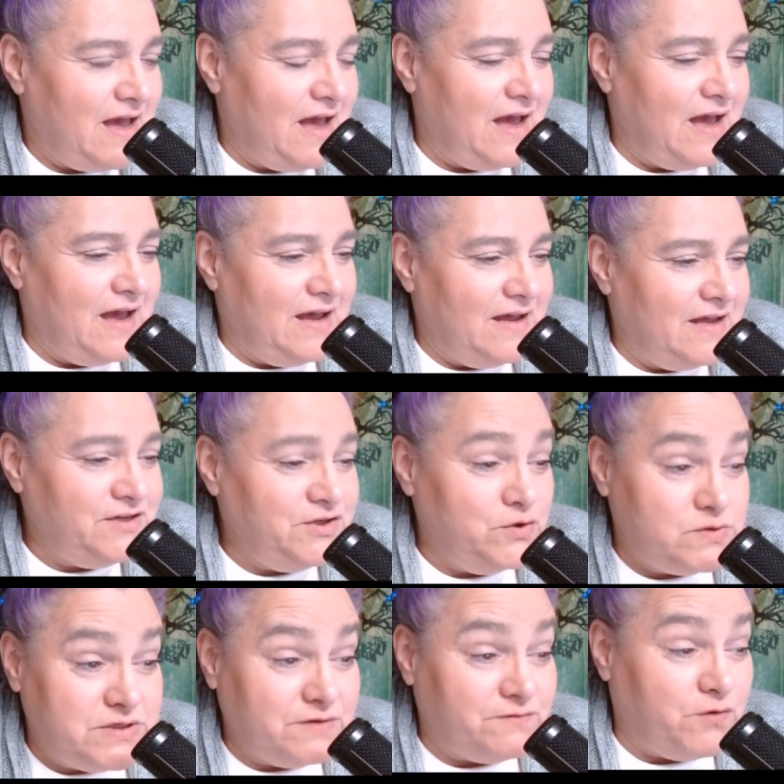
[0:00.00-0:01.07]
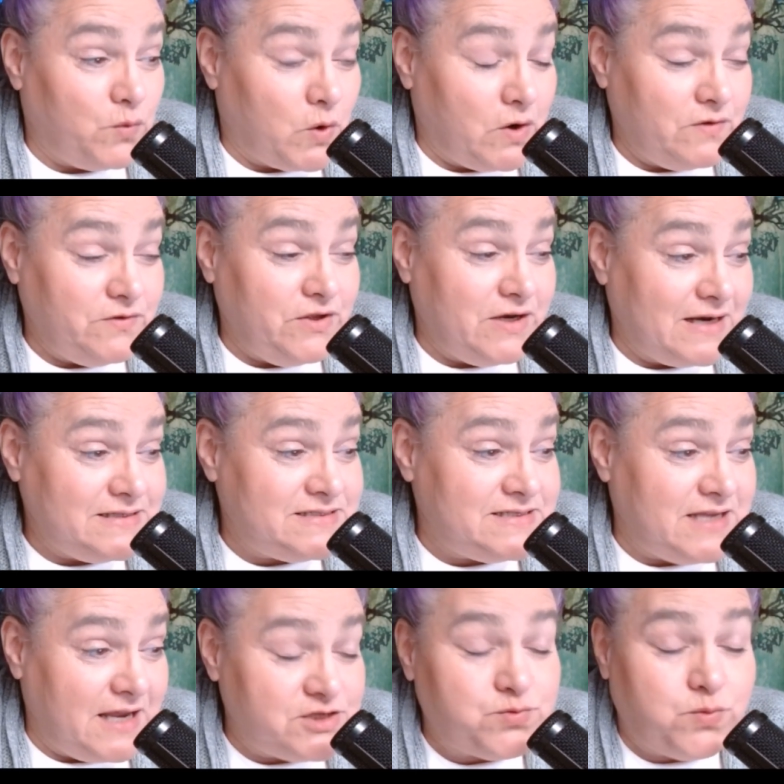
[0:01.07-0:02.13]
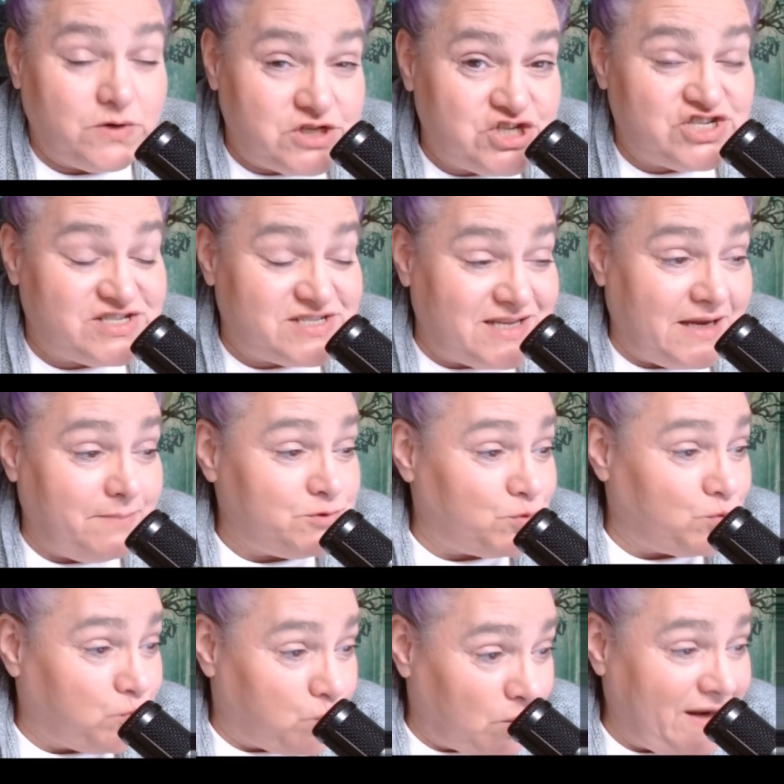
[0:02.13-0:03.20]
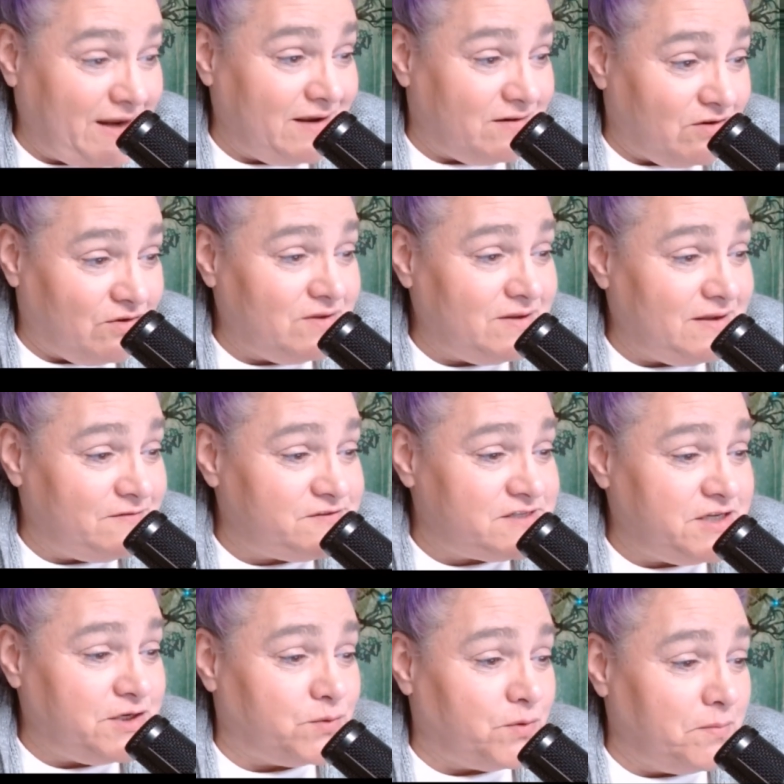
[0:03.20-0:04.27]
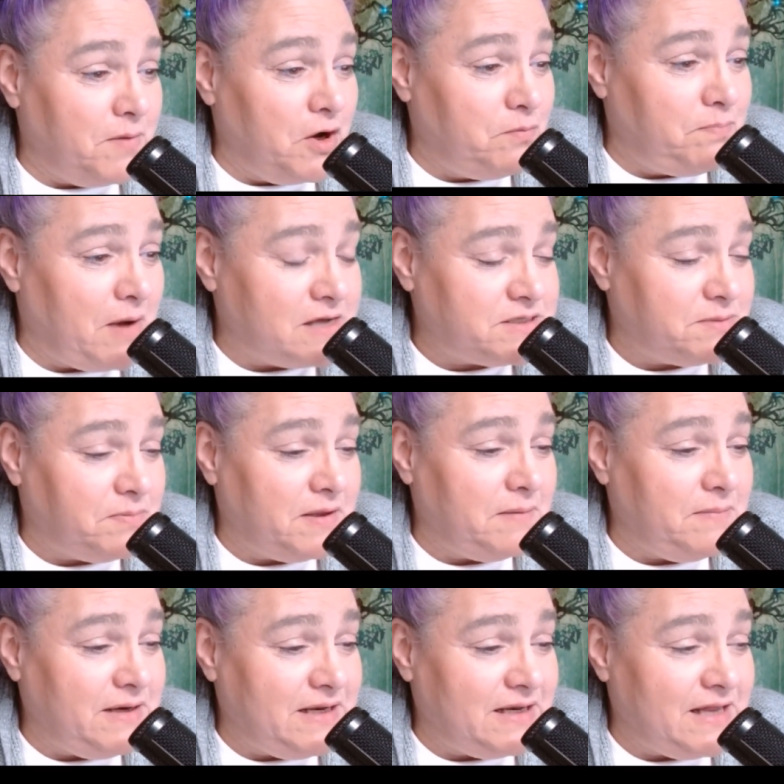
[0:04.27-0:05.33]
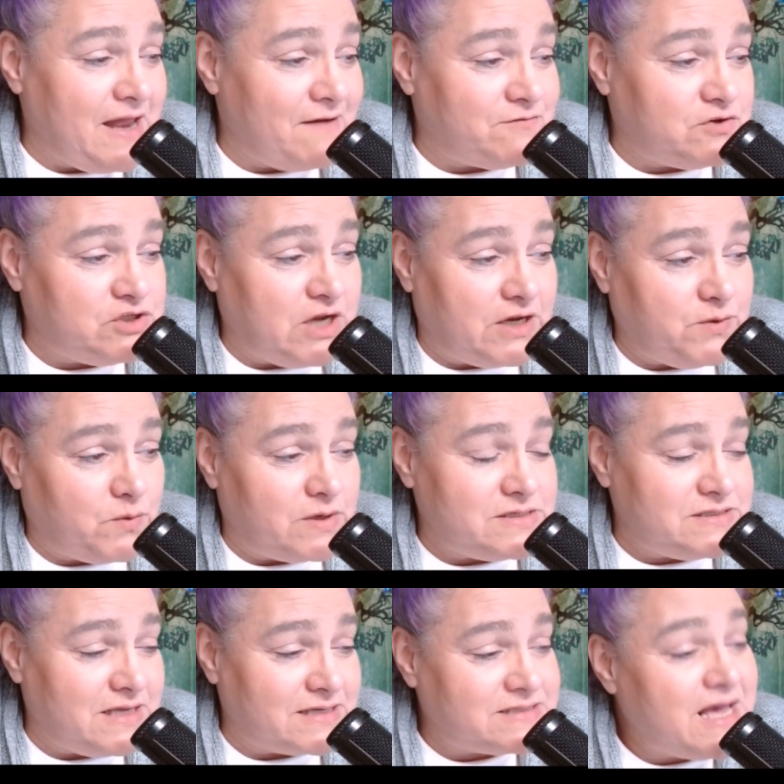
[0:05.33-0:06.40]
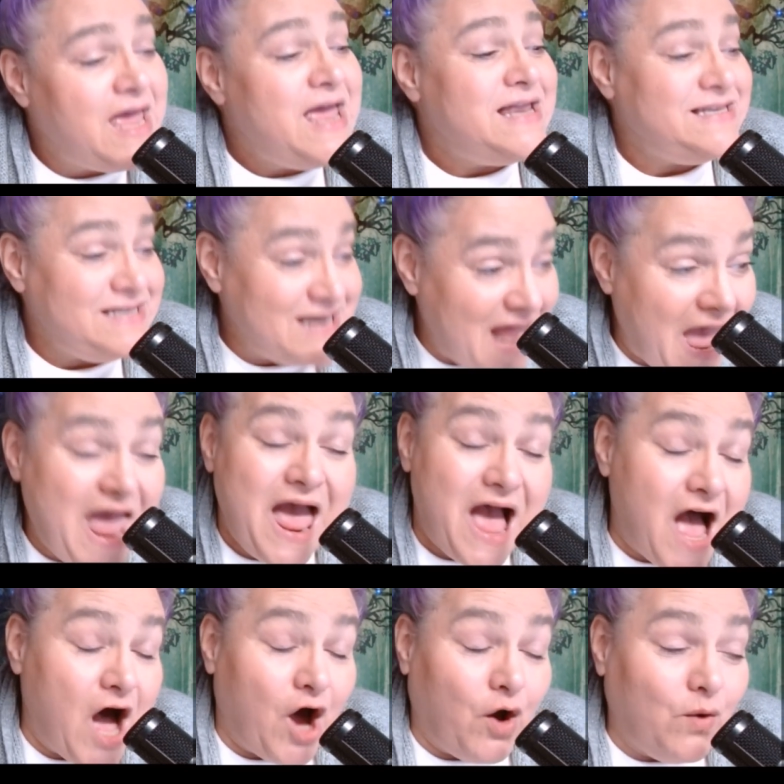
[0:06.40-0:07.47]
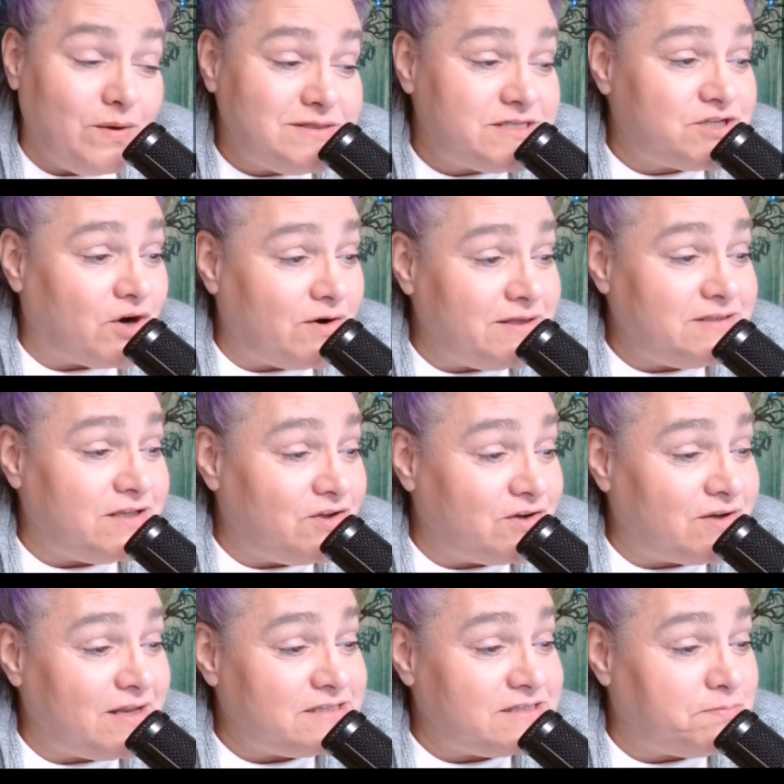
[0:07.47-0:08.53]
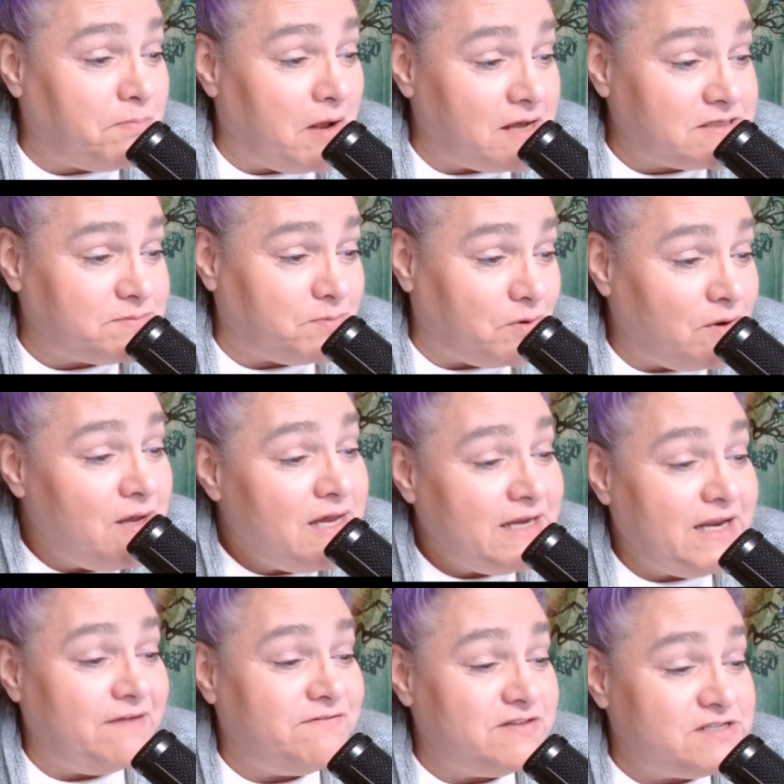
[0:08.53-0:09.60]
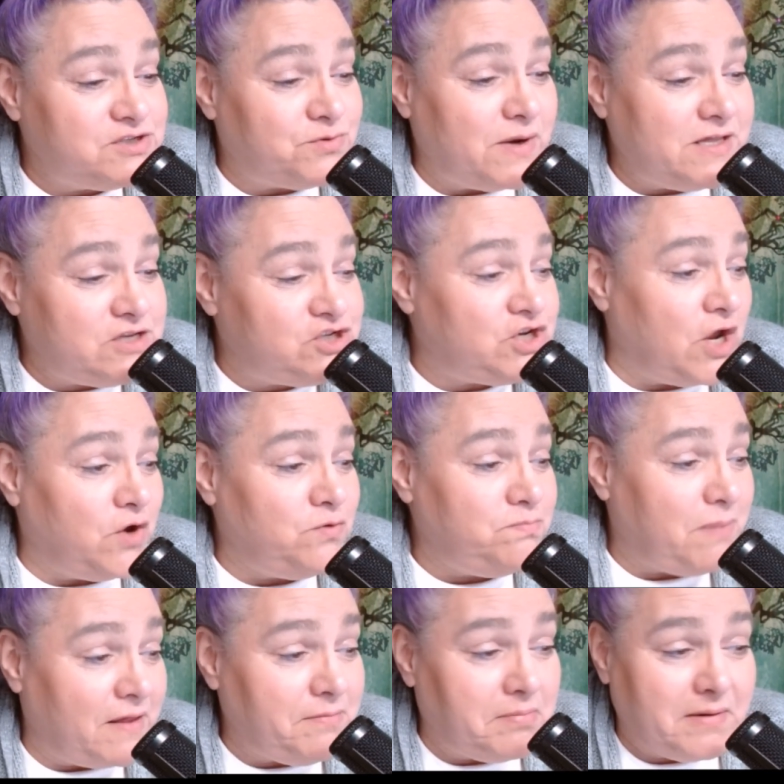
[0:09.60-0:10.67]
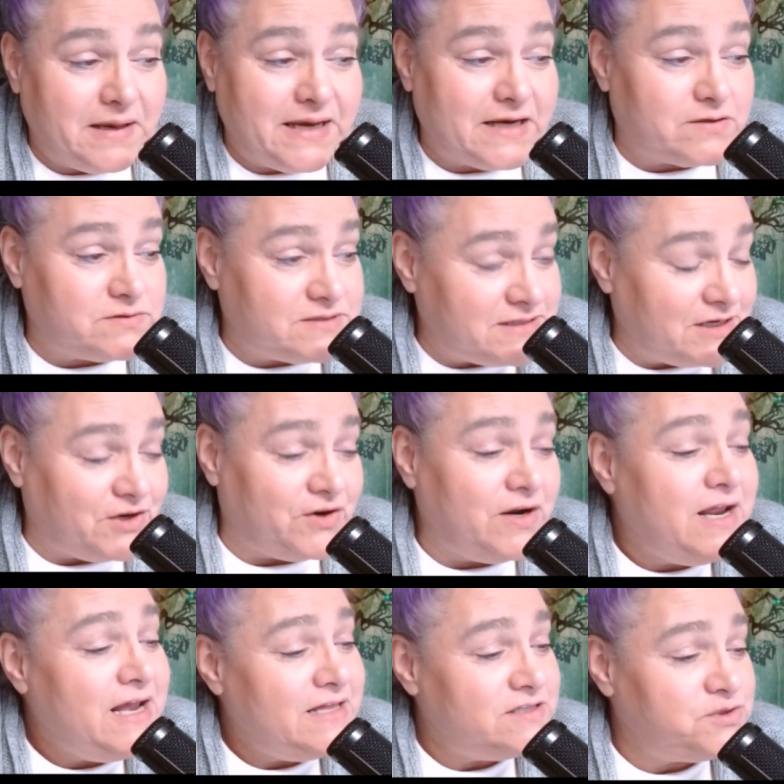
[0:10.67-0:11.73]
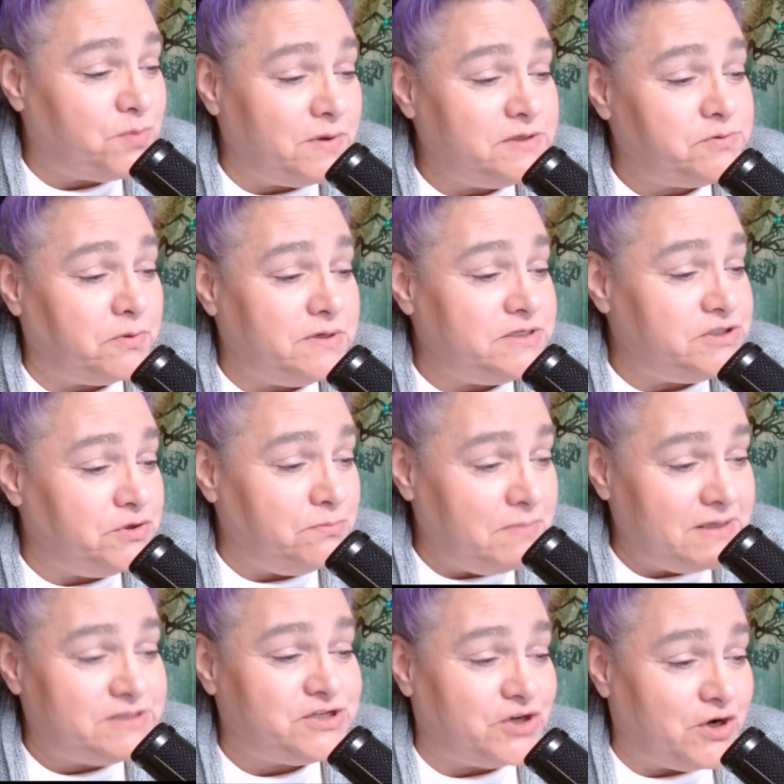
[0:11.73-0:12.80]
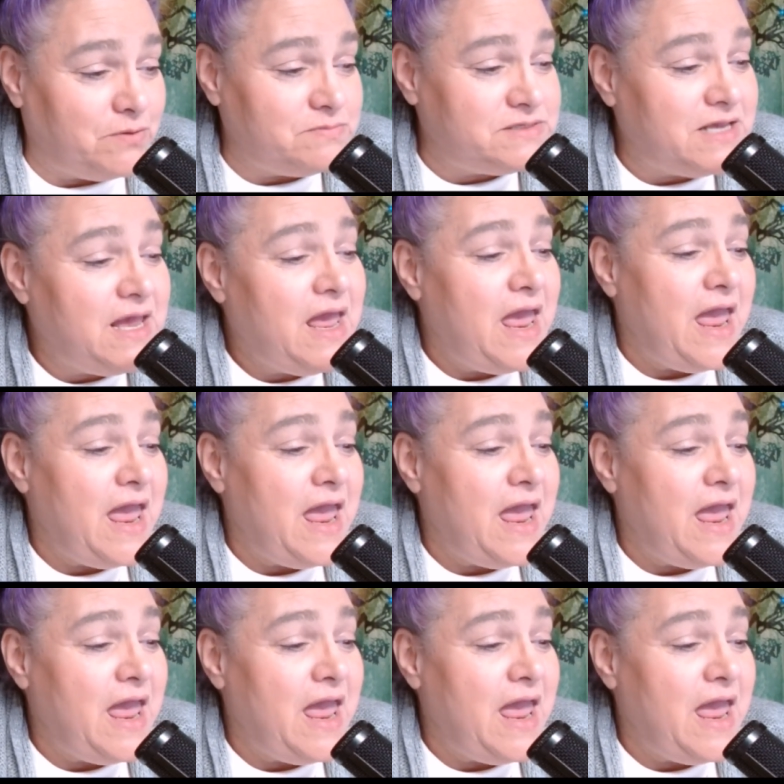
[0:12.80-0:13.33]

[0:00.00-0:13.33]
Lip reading: a new civil war in the United States, which seemed real, if still remote, possibly immediately after January 6th, now it's starting to look less plausible, given the strength shown by the political center, 2022 midterms,